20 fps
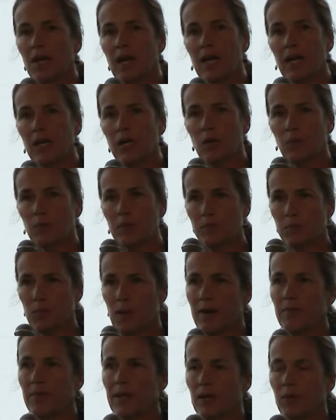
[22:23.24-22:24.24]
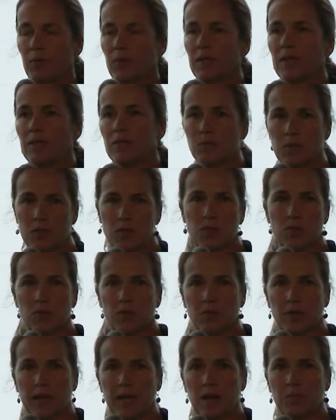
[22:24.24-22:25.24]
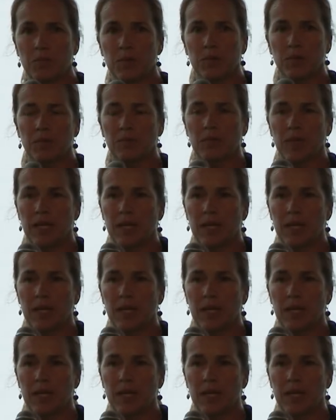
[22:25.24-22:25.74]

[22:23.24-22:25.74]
we have private equity as one source of capital,